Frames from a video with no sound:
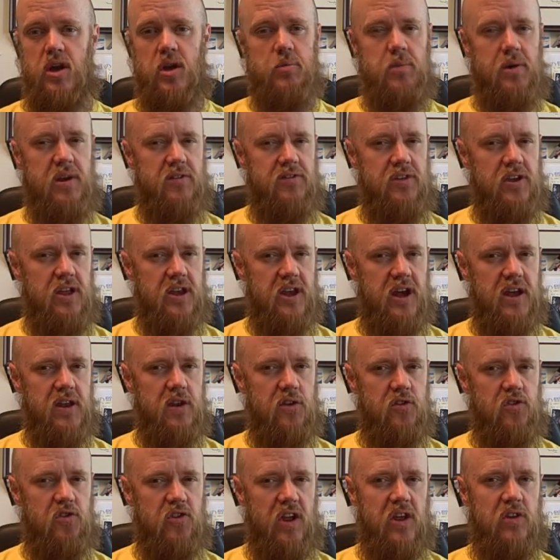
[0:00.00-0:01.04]
But if the
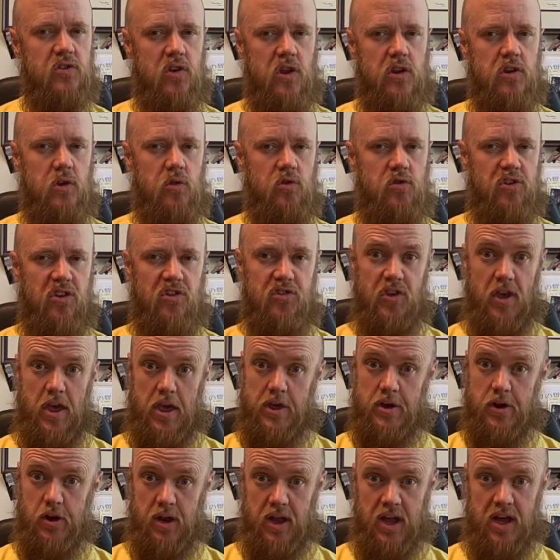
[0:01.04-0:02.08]
United States had used its
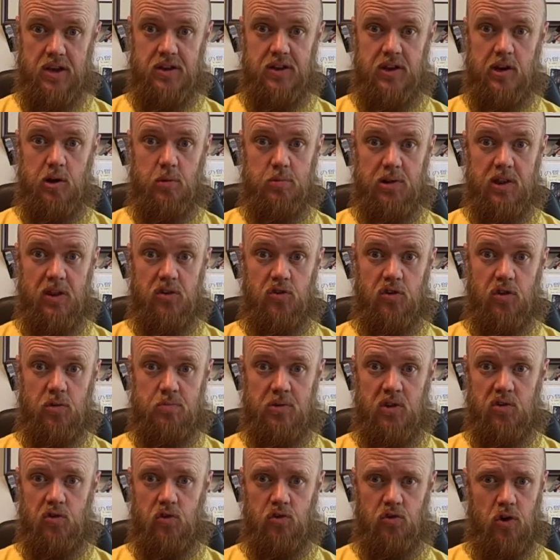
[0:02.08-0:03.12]
intercontinental ballistic
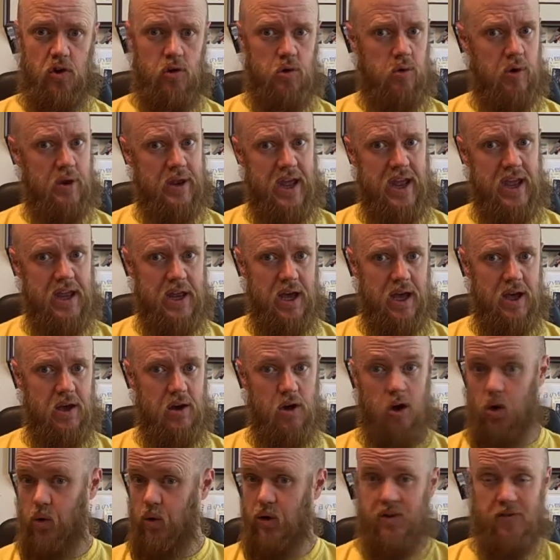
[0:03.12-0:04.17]
missiles on Grenada,
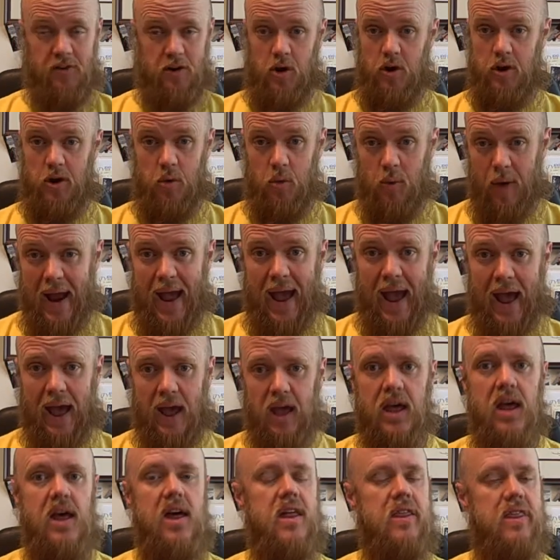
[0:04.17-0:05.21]
or even on
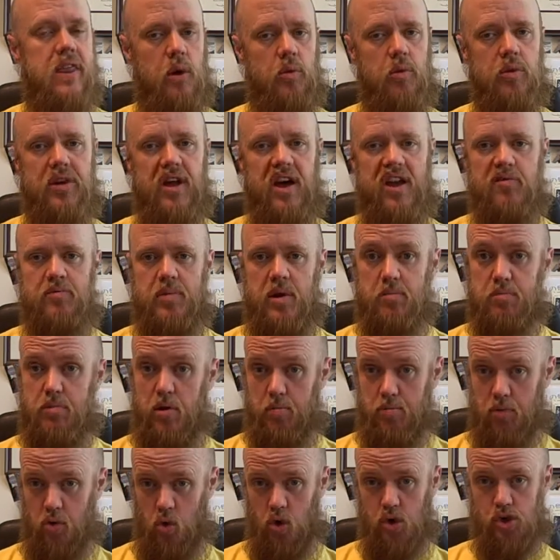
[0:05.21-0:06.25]
Iraq, that would not have been
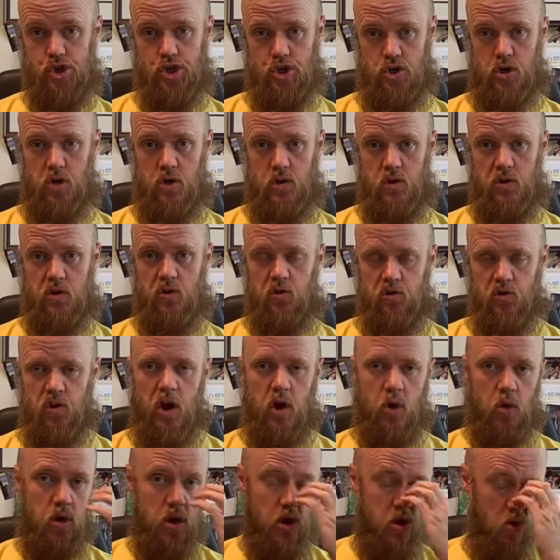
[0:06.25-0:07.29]
proportional.
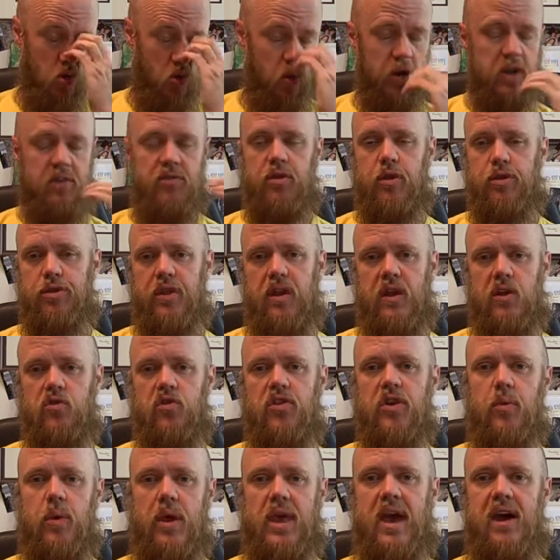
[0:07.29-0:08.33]
So, one of the things
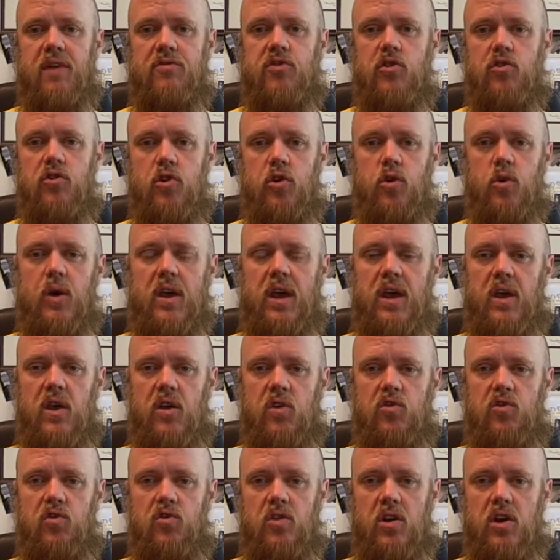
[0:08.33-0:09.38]
that we have to do
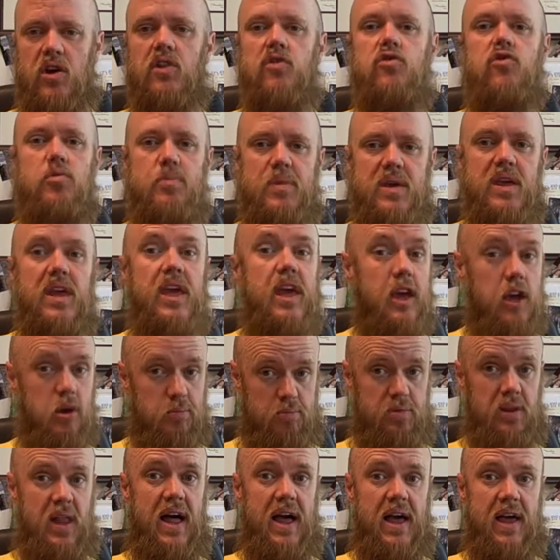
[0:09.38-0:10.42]
is to be in
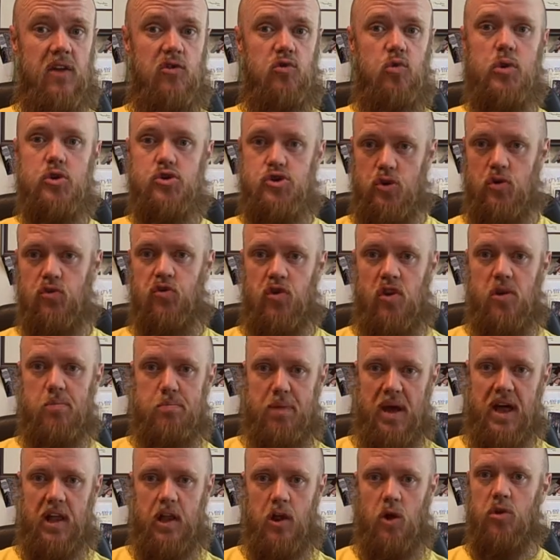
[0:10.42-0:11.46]
compliance with jus in
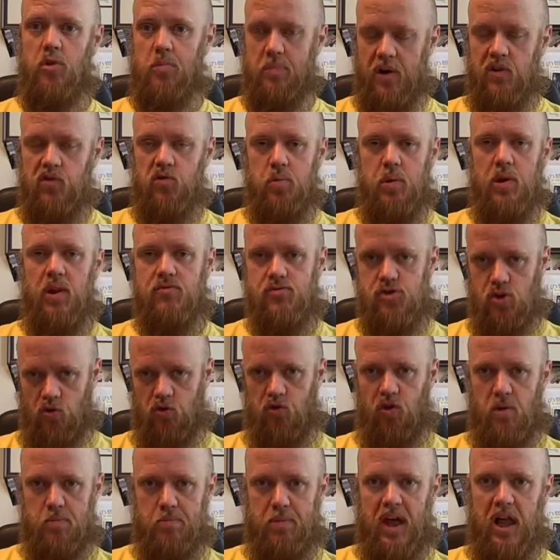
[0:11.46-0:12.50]
bello, the principle of
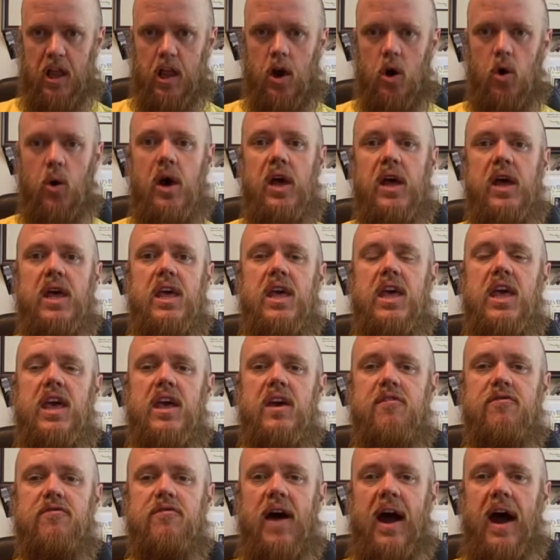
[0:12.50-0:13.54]
jus in bello.
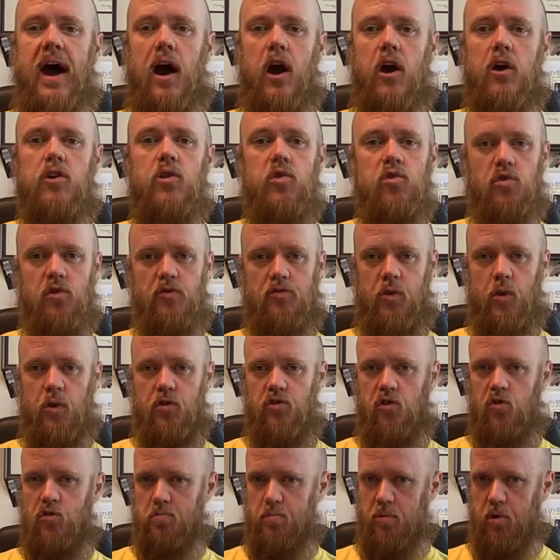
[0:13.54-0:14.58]
If our use of
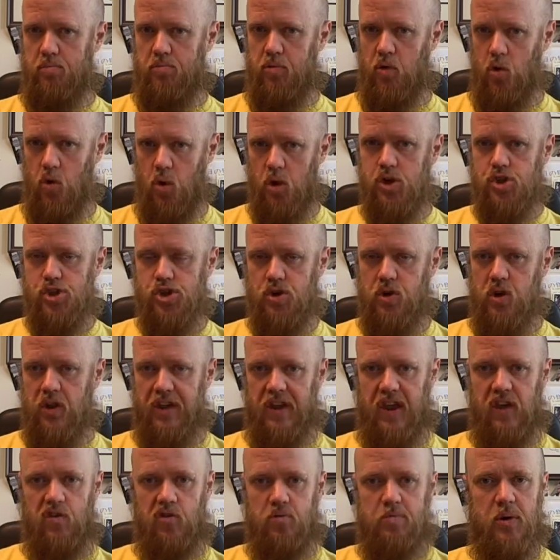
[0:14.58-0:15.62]
force is proportional,
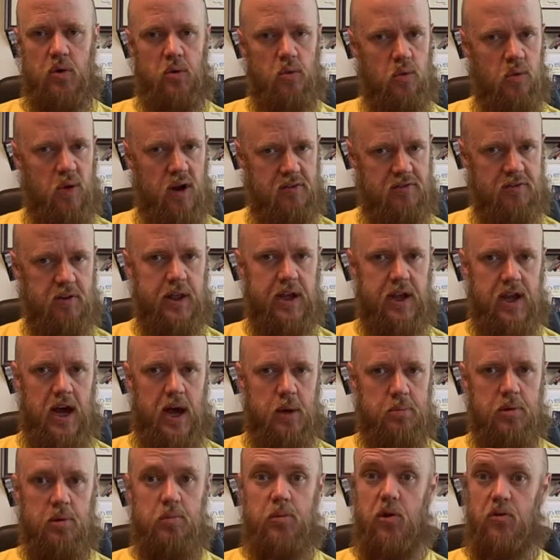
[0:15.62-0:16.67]
it has to be roughly
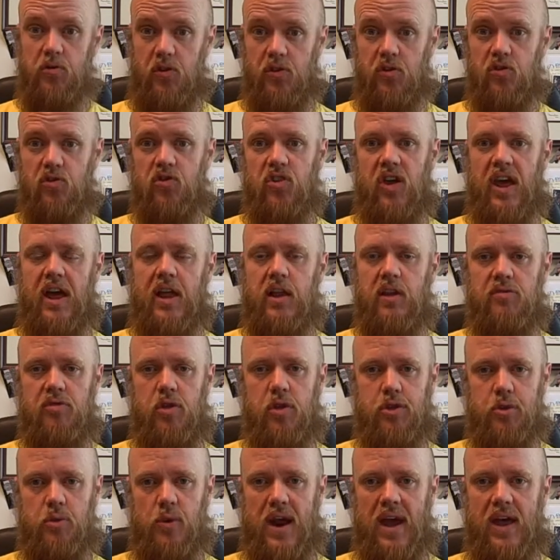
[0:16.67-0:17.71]
comparable to the scale of the
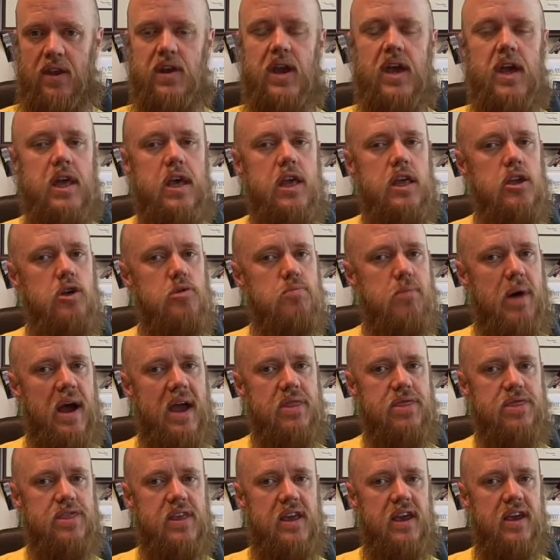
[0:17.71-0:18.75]
threat. You
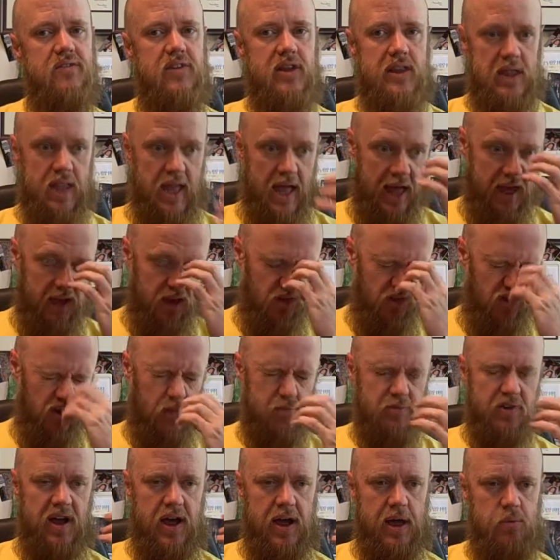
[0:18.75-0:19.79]
might think of it like
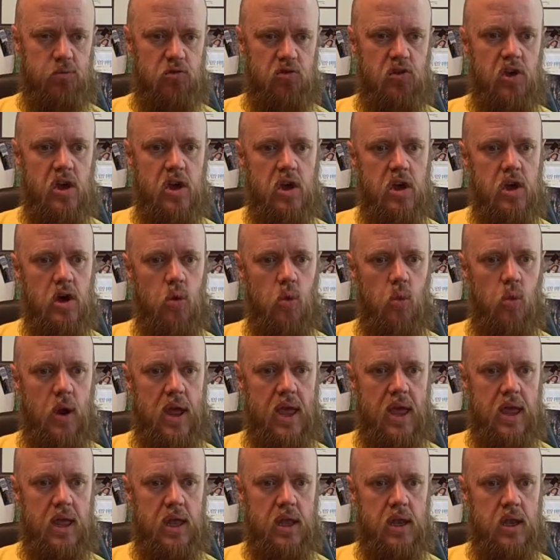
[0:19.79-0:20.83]
sometimes
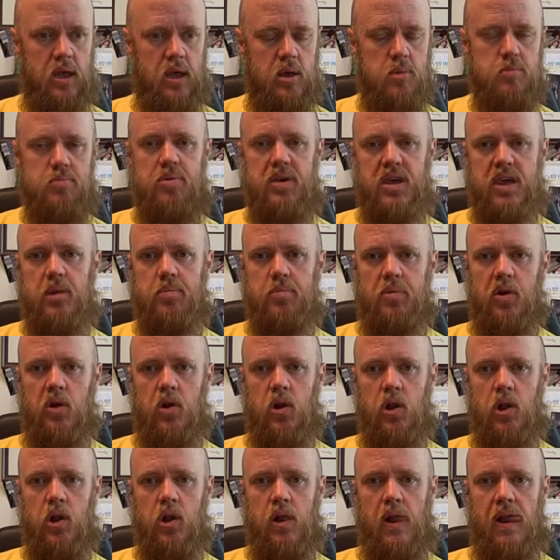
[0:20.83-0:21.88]
when
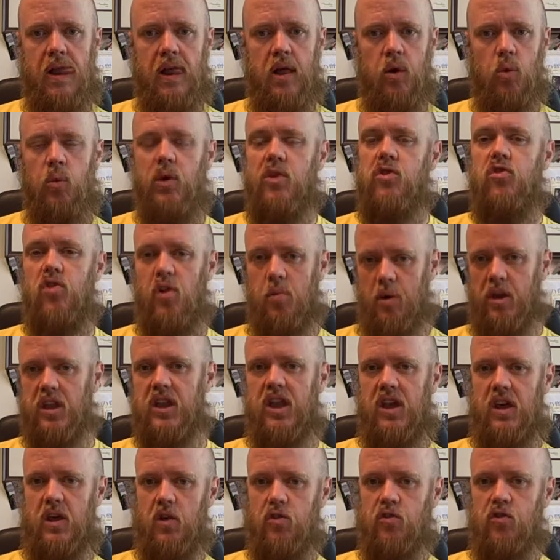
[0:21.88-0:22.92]
someone
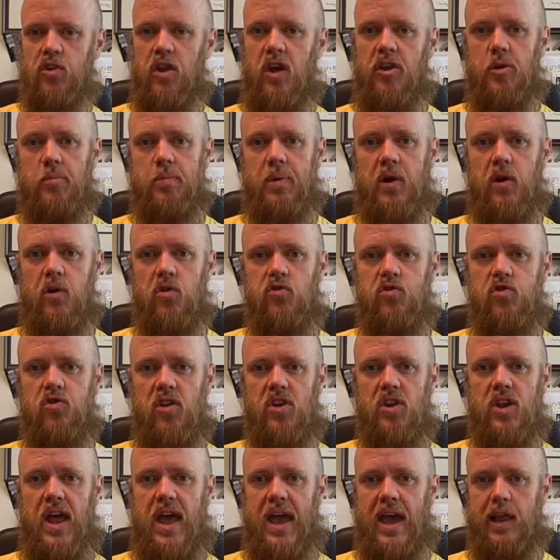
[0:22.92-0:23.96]
kills another
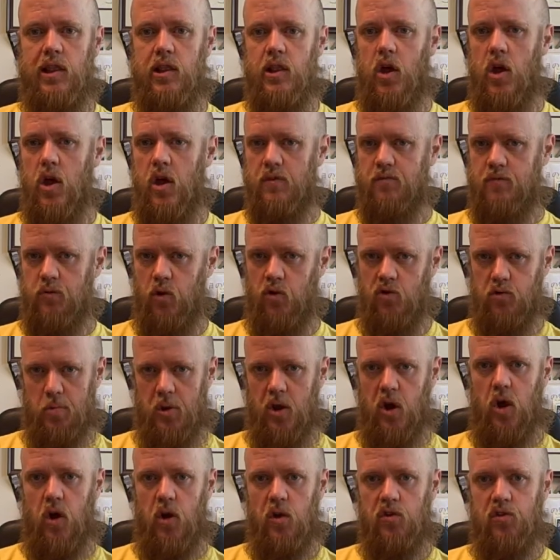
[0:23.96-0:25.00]
person and law
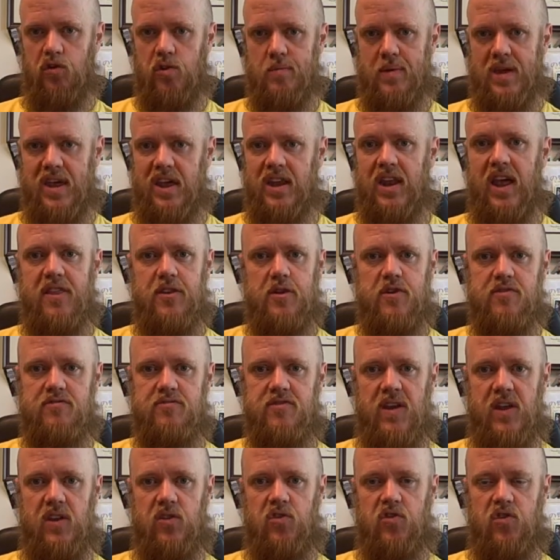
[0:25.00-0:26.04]
enforcement hauls them in and their
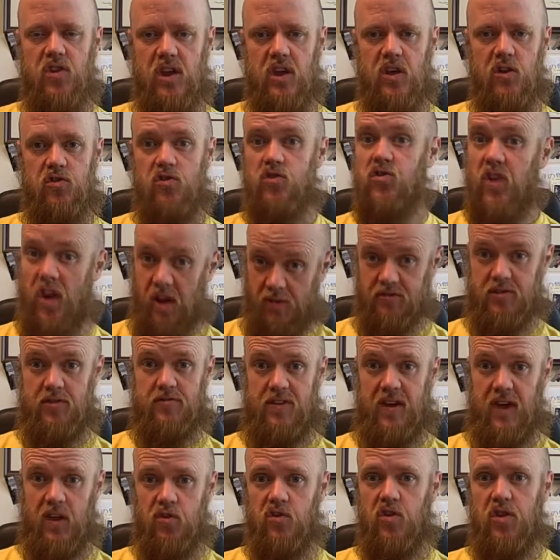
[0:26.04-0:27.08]
defense is
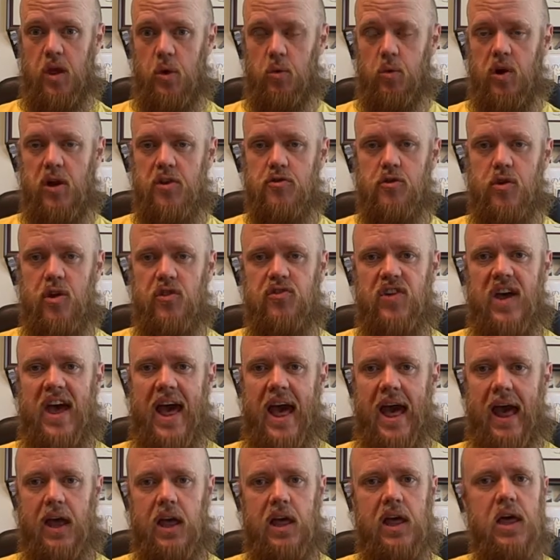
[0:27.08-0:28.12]
self-defense, so they were under
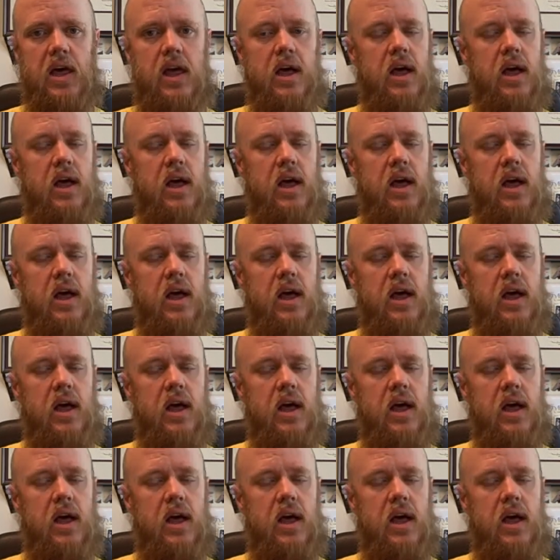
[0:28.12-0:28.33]
attack.